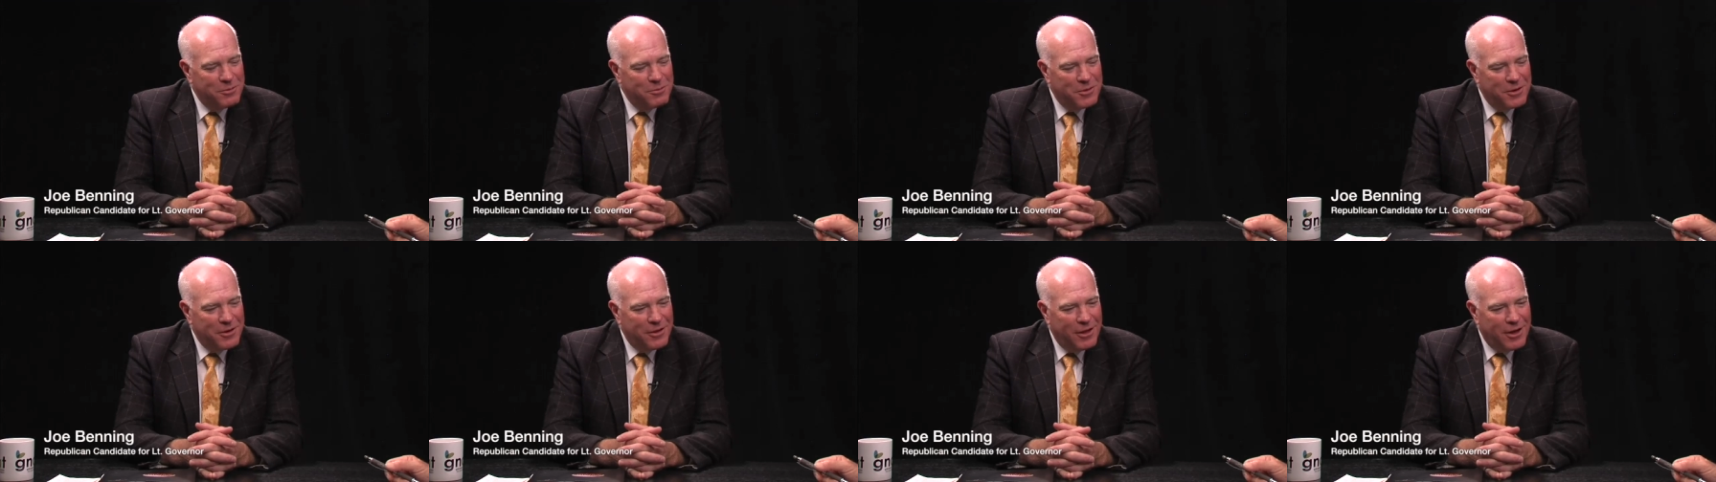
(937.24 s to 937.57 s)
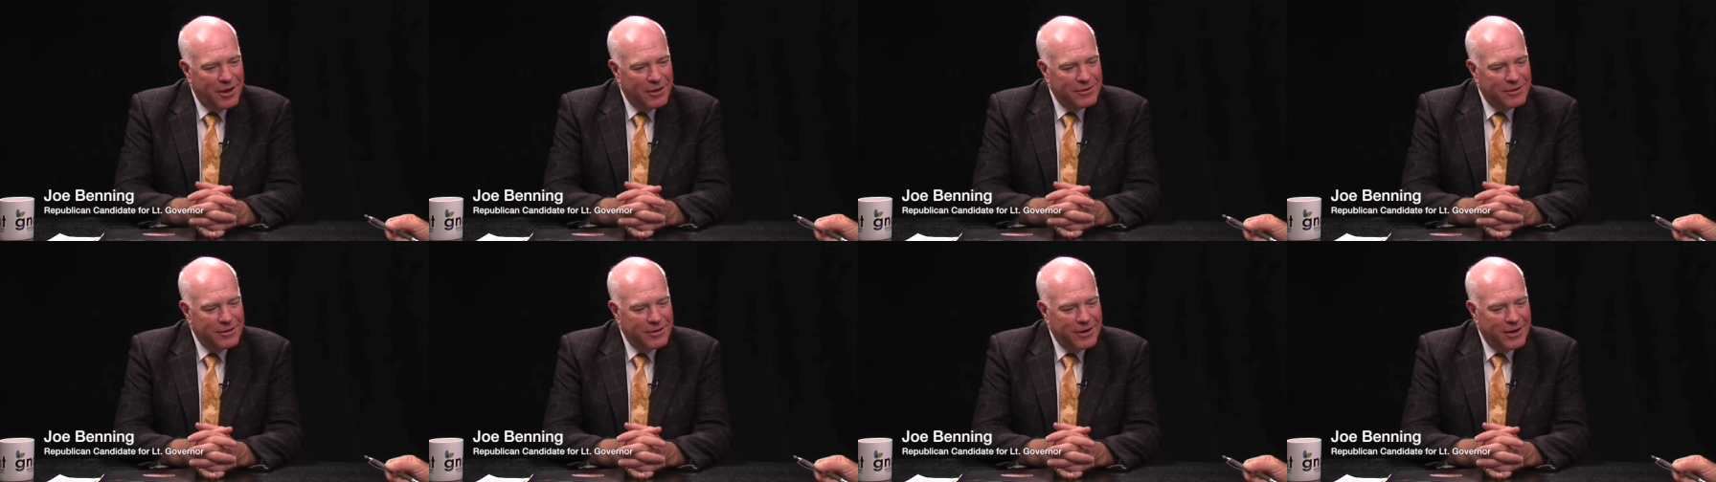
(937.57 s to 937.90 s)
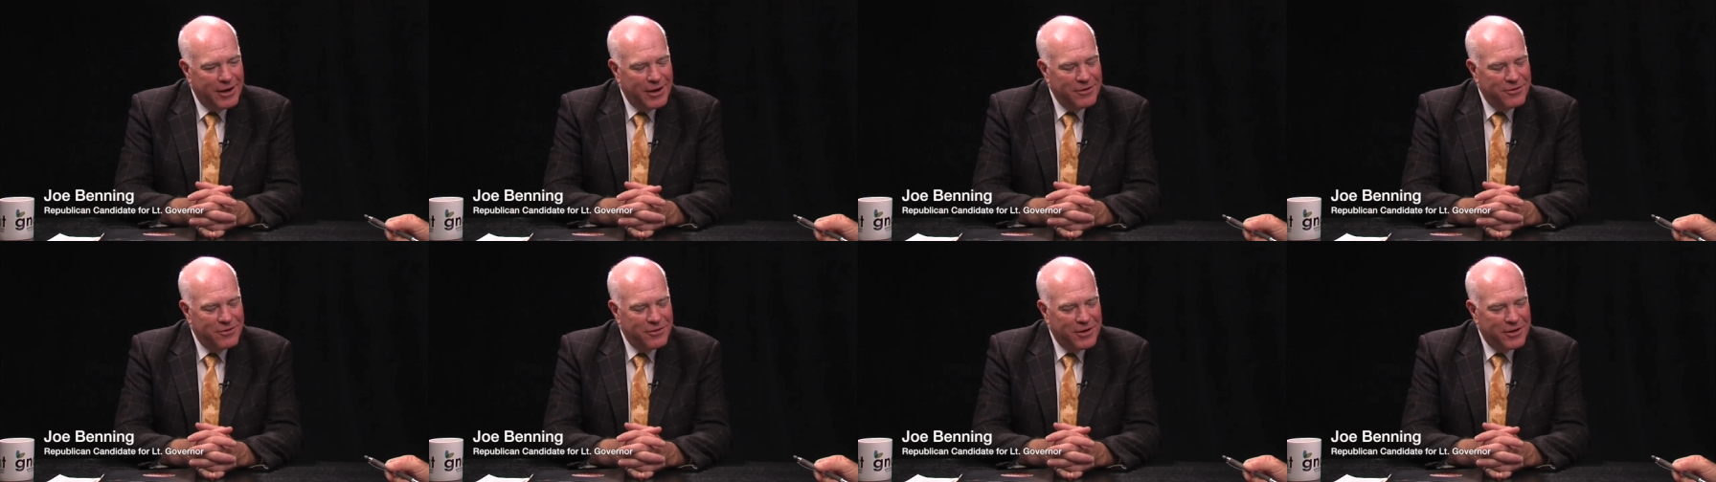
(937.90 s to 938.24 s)
me a lot to
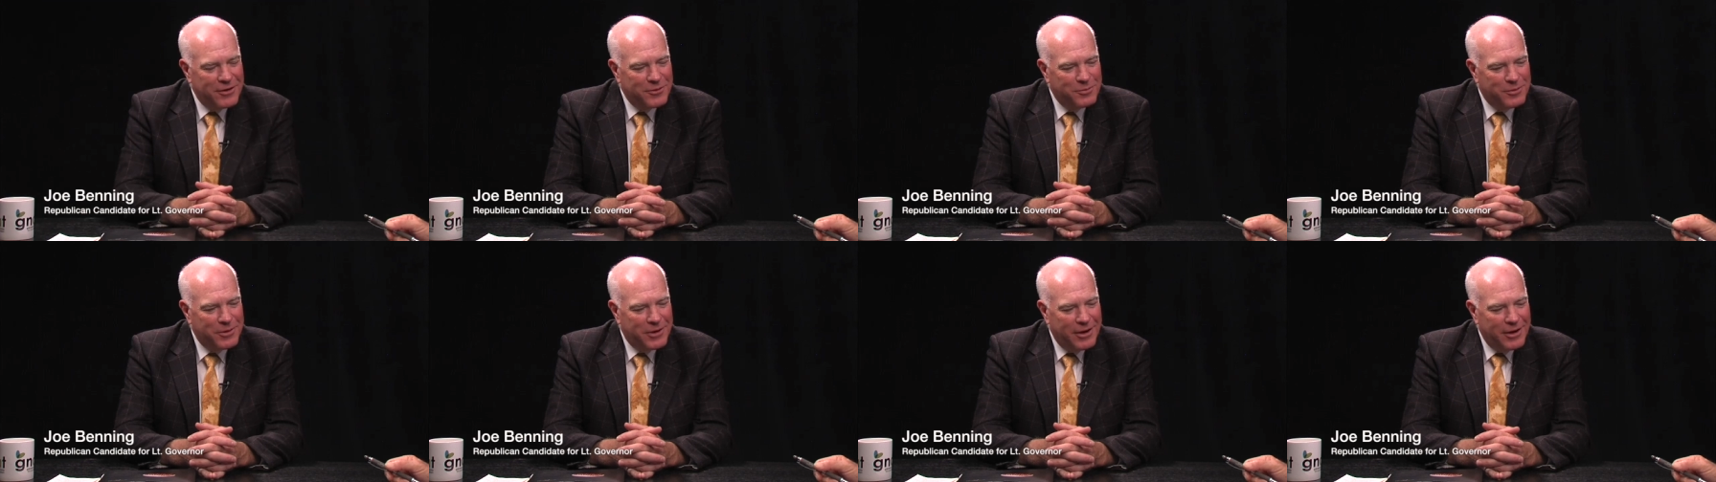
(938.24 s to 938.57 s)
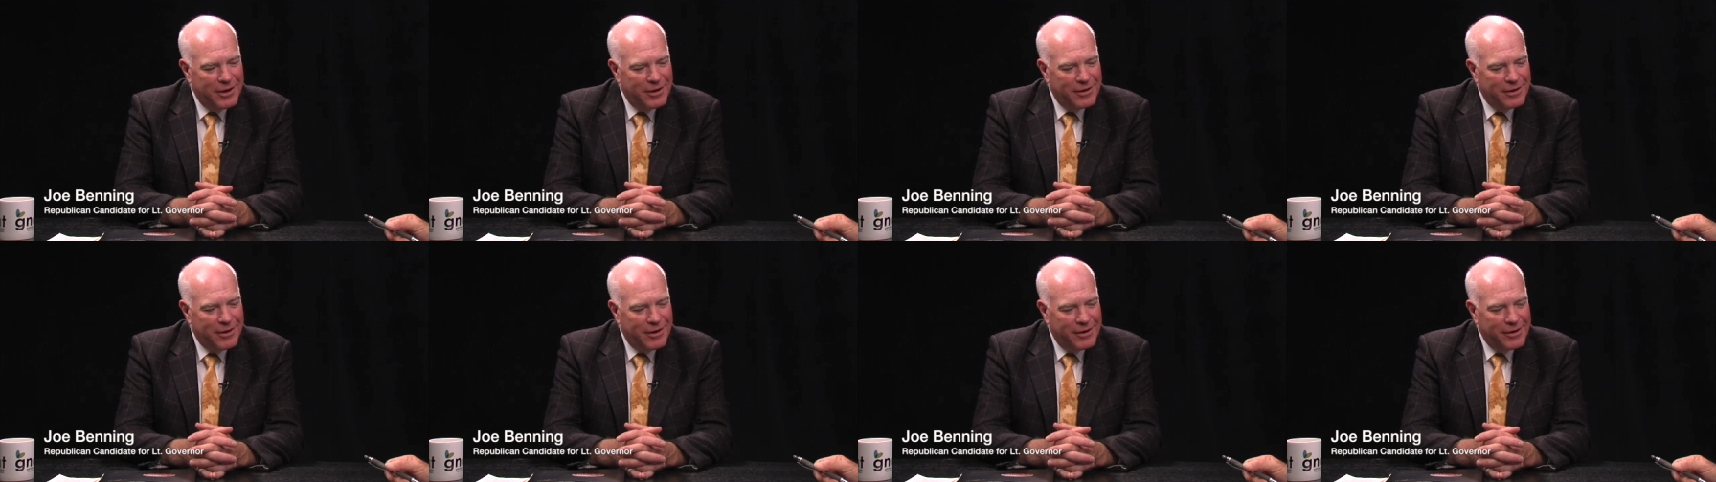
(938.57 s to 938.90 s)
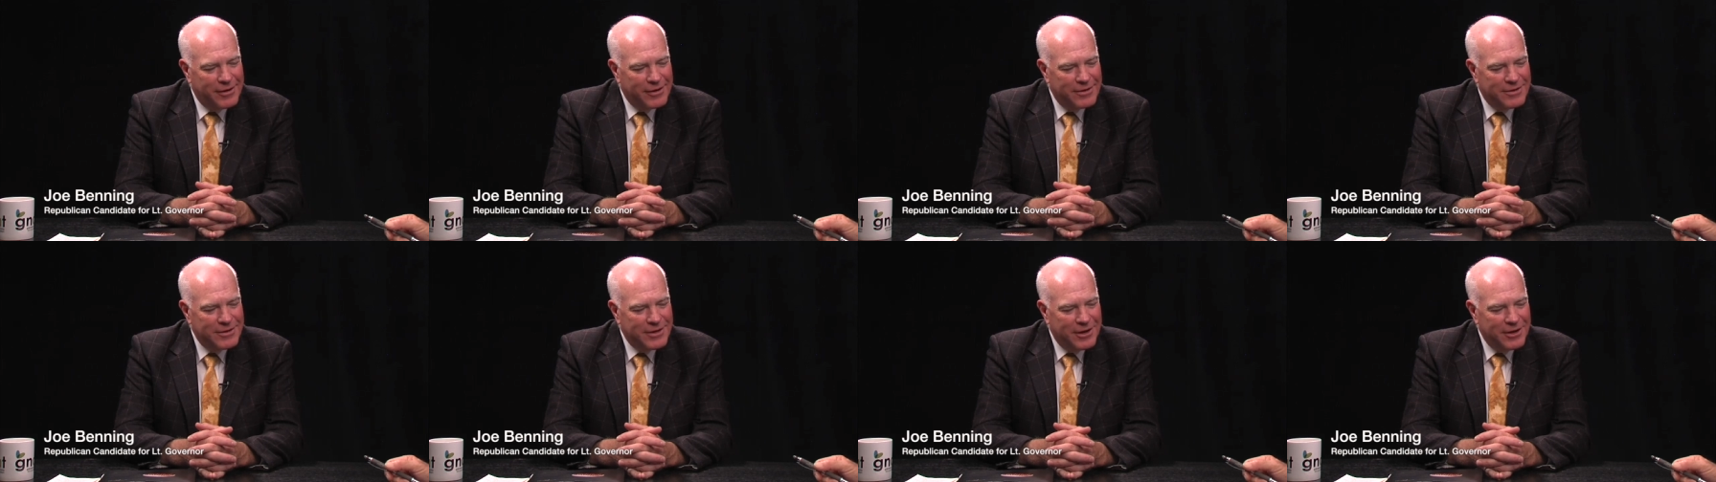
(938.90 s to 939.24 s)
digest, but I, I
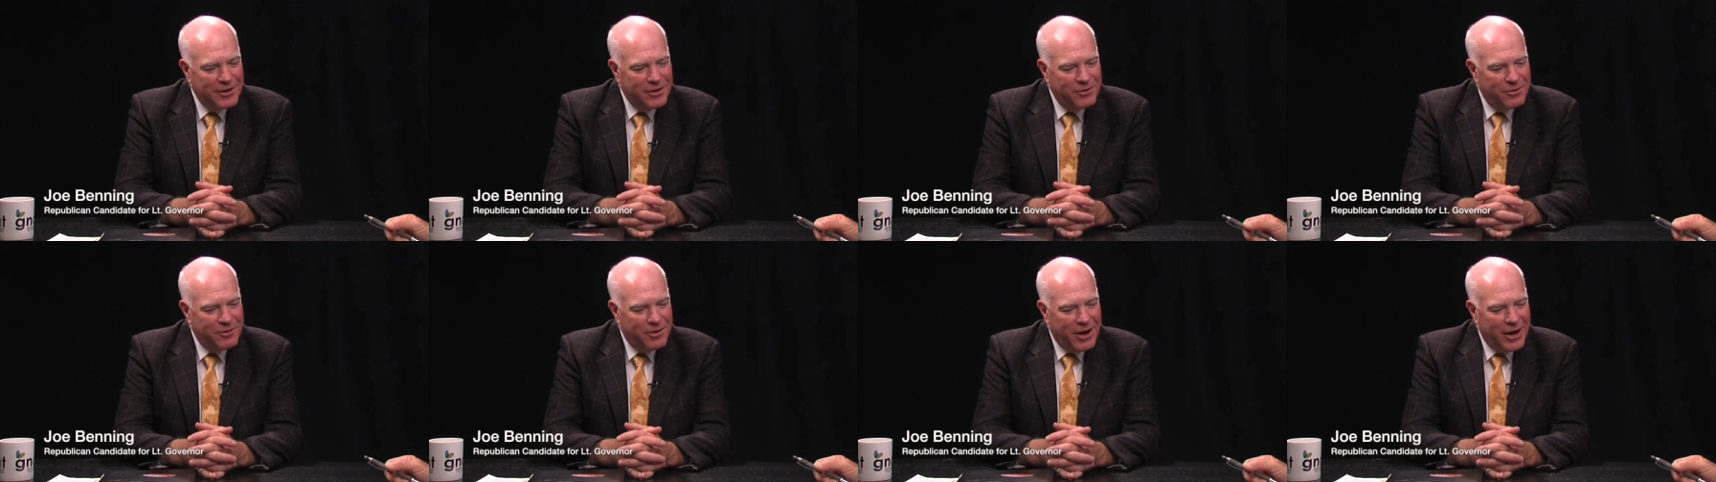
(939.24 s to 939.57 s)
can tell you